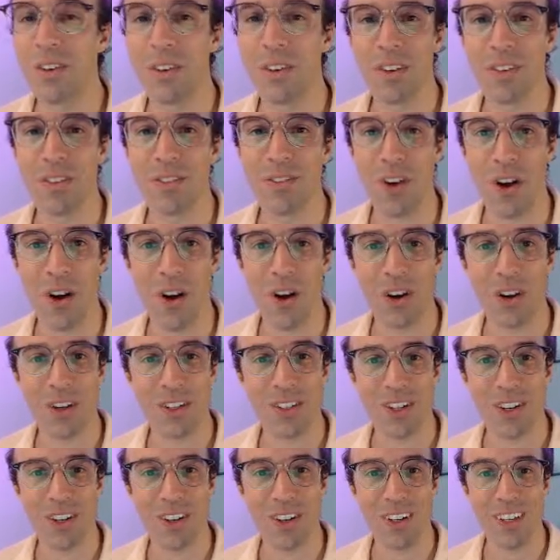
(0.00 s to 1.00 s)
Frogs
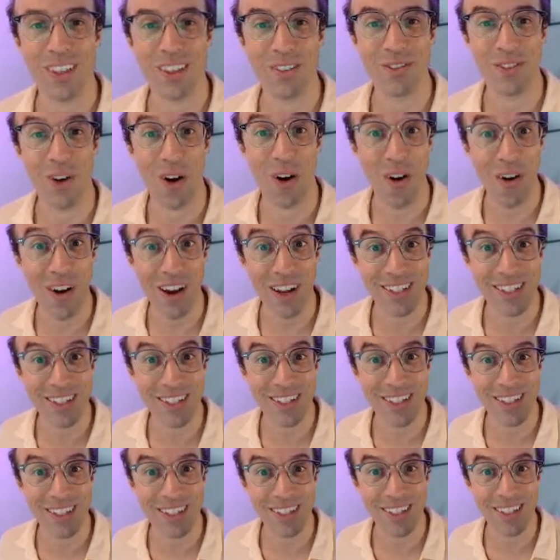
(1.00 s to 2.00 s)
are in the forest,
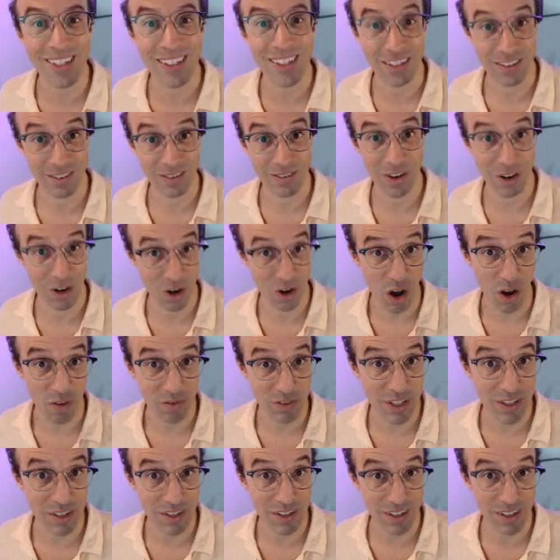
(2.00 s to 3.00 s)
very
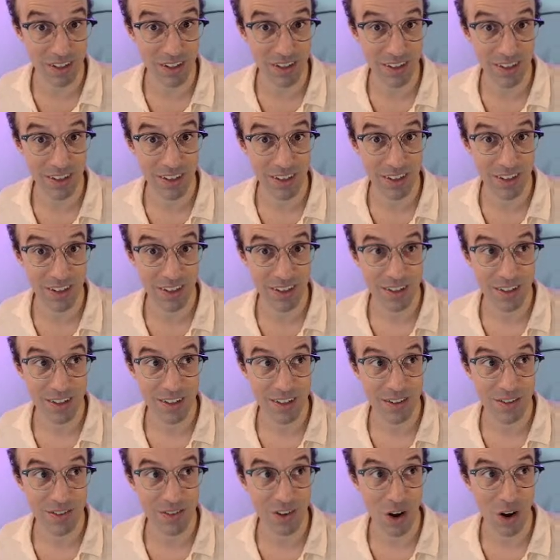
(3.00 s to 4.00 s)
often.
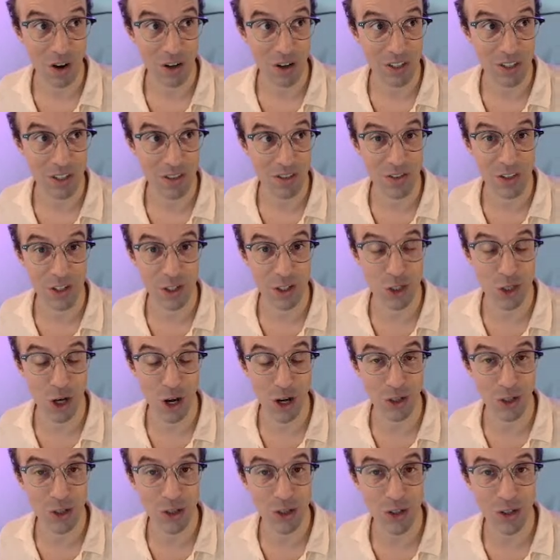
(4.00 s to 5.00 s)
Frogs are in the
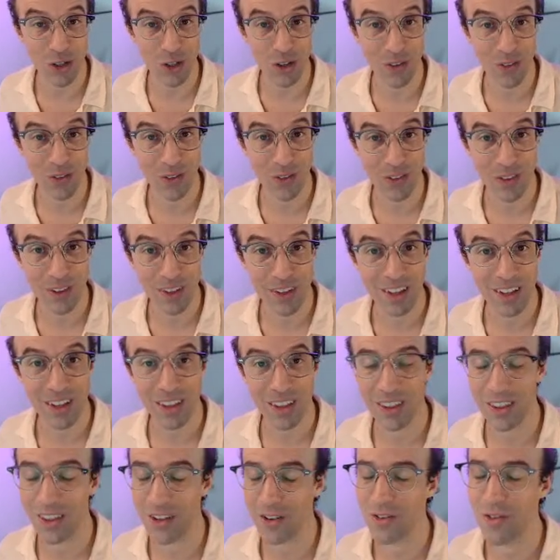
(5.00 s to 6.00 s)
jungle.
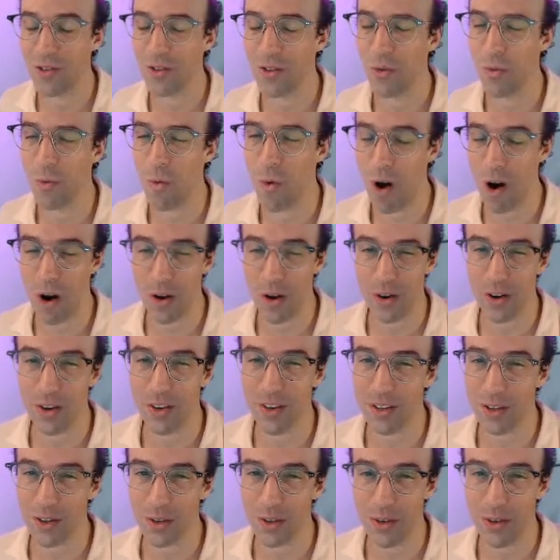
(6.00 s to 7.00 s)
They're in the water
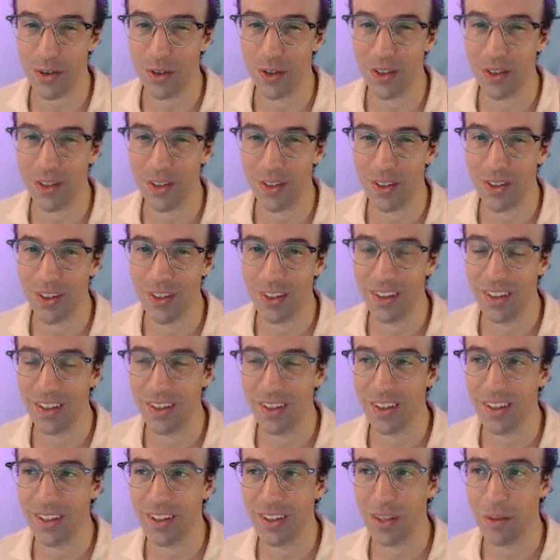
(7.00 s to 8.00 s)
too.
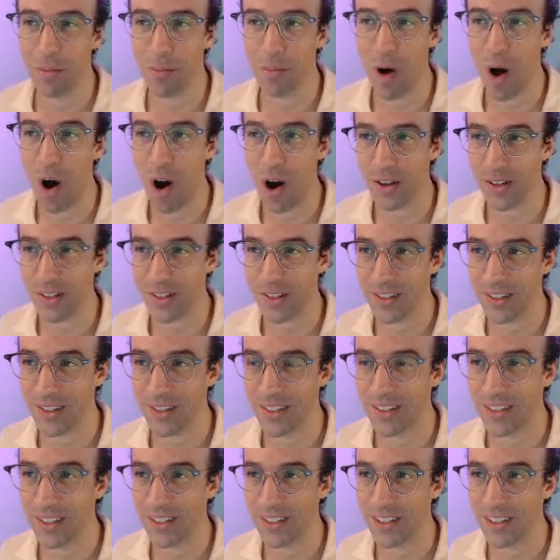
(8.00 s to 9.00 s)
The ponds,
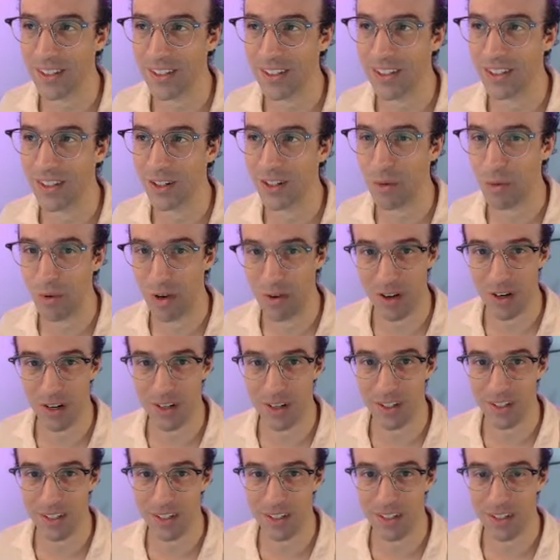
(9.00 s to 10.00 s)
the
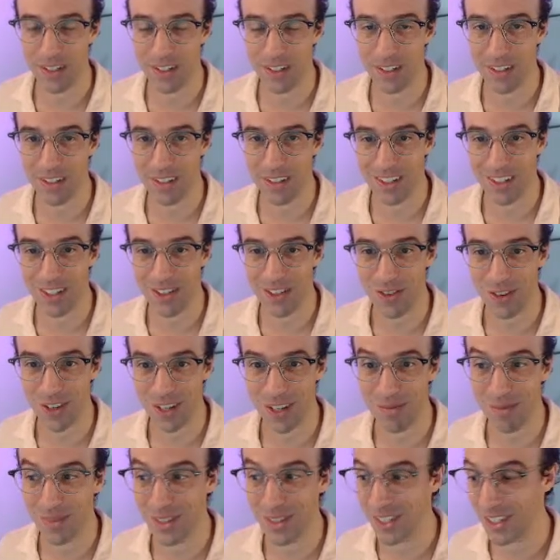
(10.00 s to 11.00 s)
rivers, the
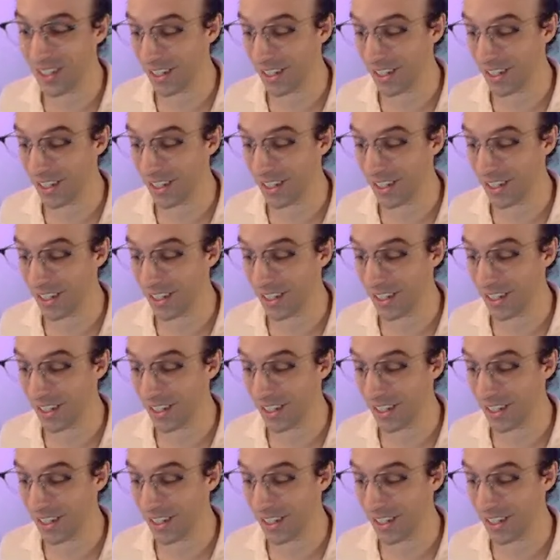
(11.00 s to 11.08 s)
streams.